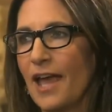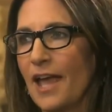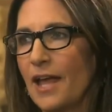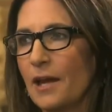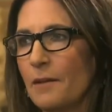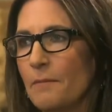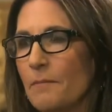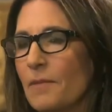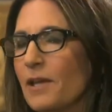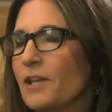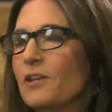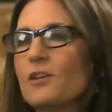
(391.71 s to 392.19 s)

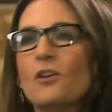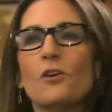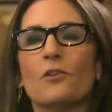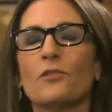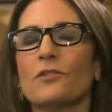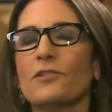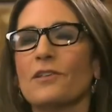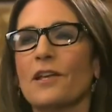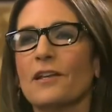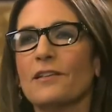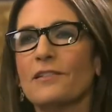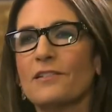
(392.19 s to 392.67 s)
and it made
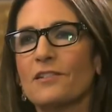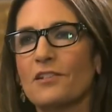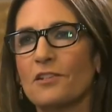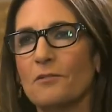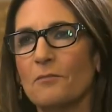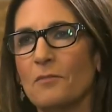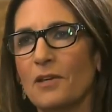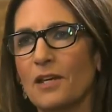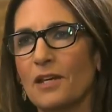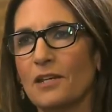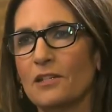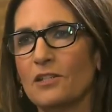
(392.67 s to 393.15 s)
no sense
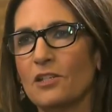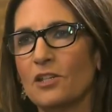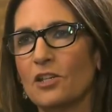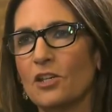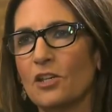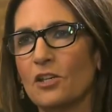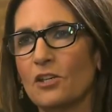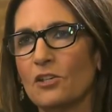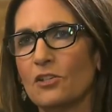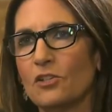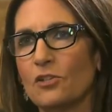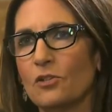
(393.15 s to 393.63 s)
to me
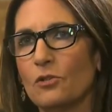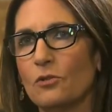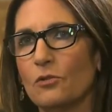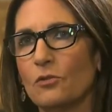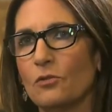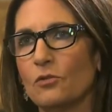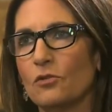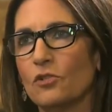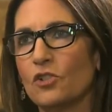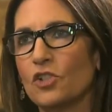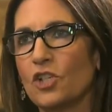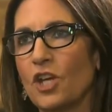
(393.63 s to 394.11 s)

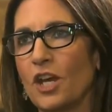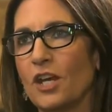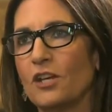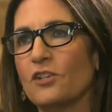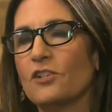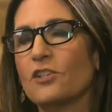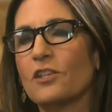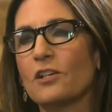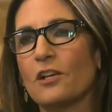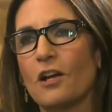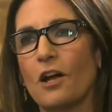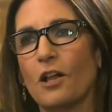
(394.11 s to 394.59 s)
to
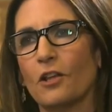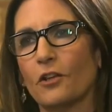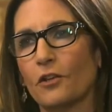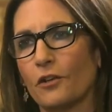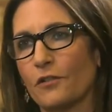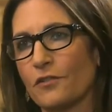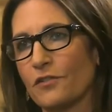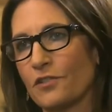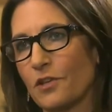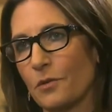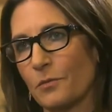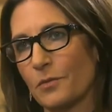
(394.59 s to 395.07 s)
change the
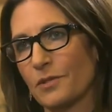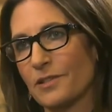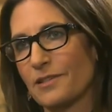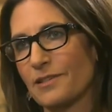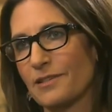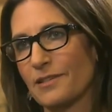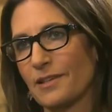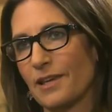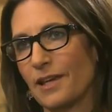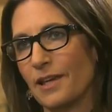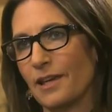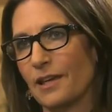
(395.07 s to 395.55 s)
color of
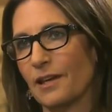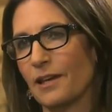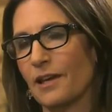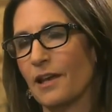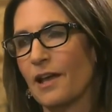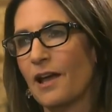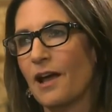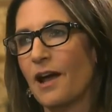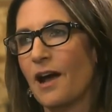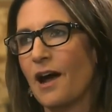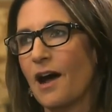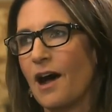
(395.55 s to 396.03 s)
someone's skin.
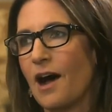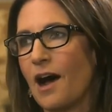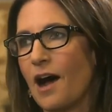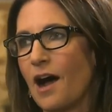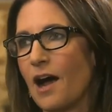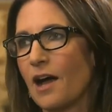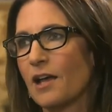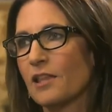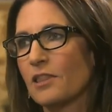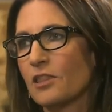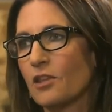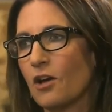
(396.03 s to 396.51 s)

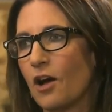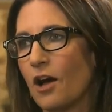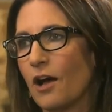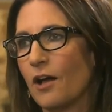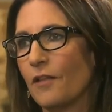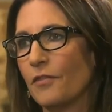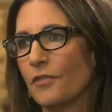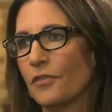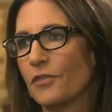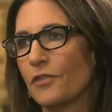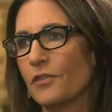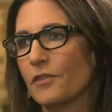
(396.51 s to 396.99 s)
I
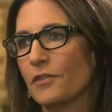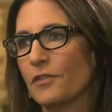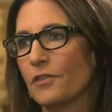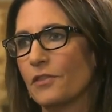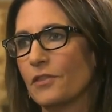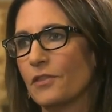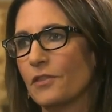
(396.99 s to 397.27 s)
thought